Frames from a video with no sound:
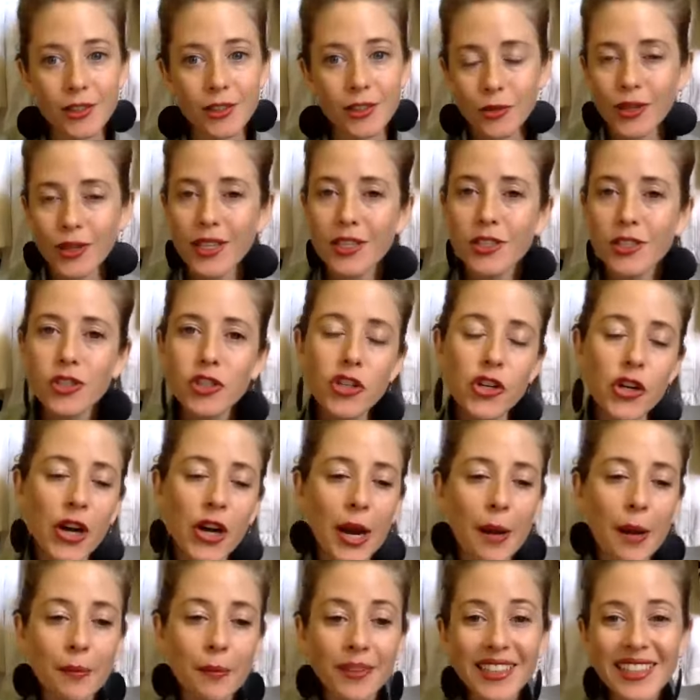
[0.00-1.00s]
So
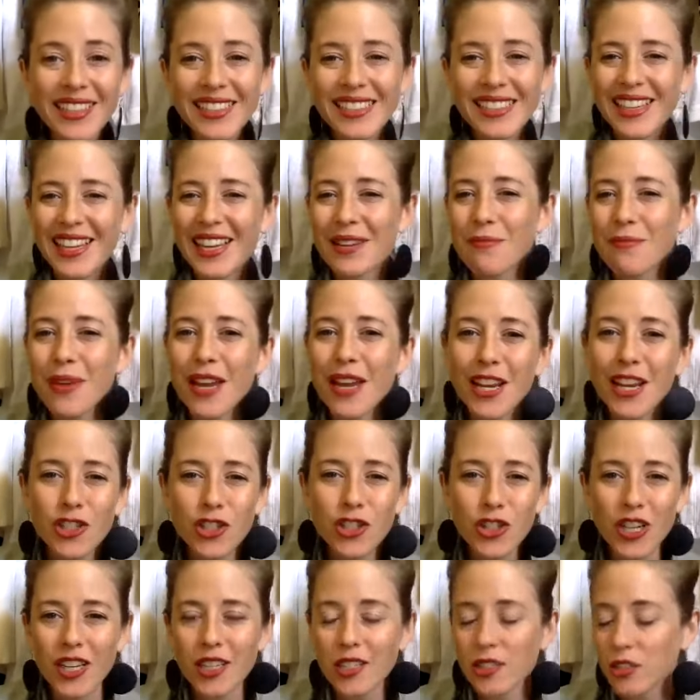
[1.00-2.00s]
Instagram, LinkedIn,
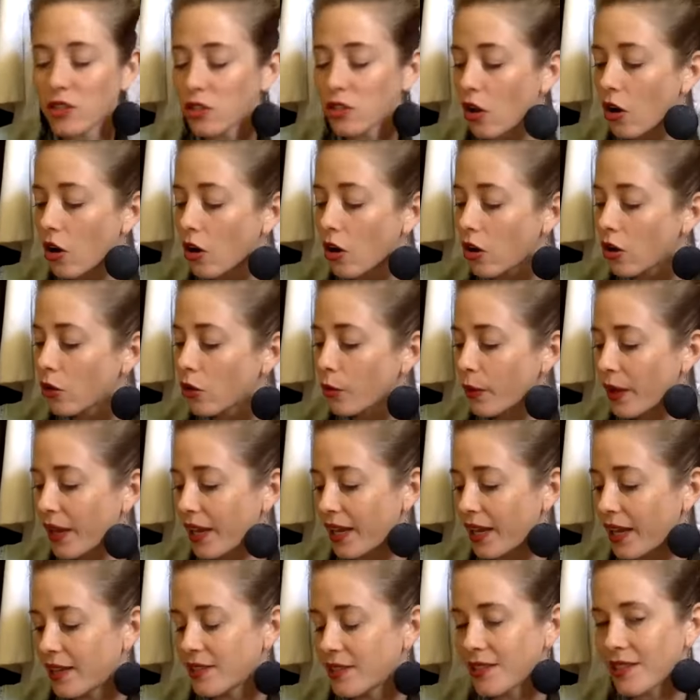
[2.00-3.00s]
Pinterest, all
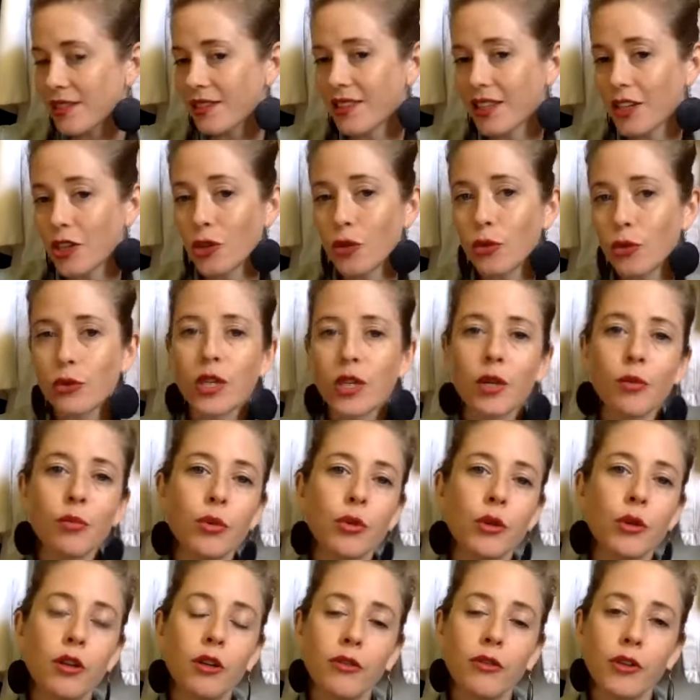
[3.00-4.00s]
ways that you can
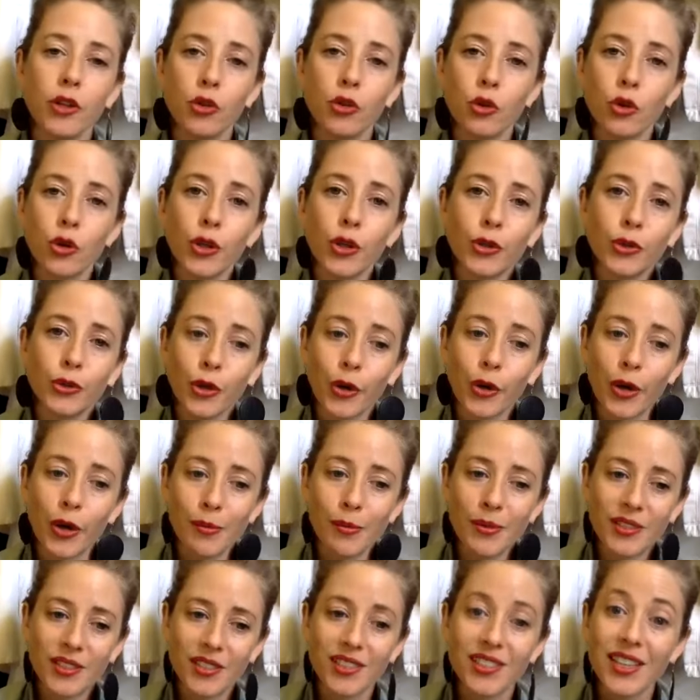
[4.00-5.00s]
improve your growing
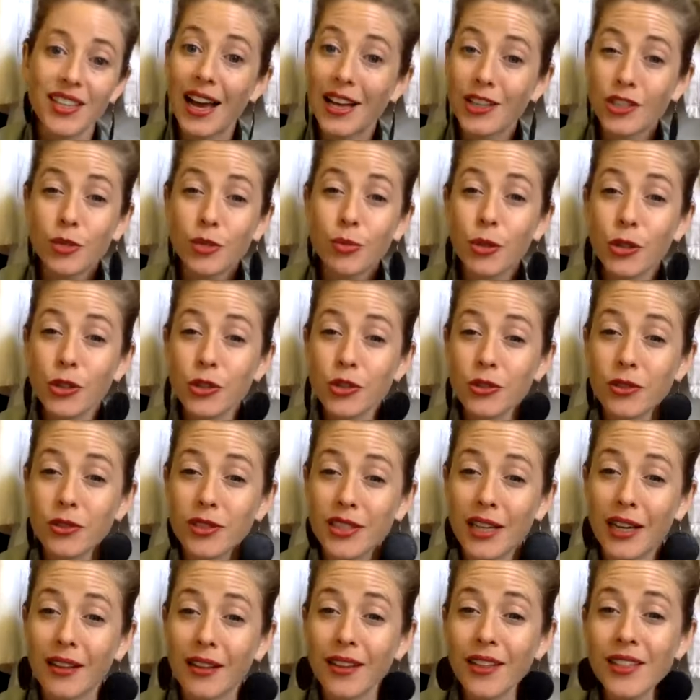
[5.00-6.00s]
business as a personal
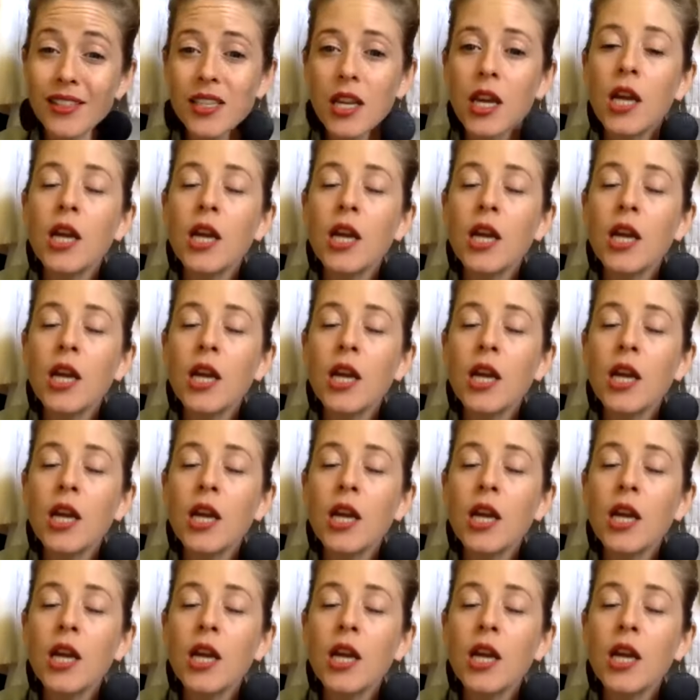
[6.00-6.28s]
stylist.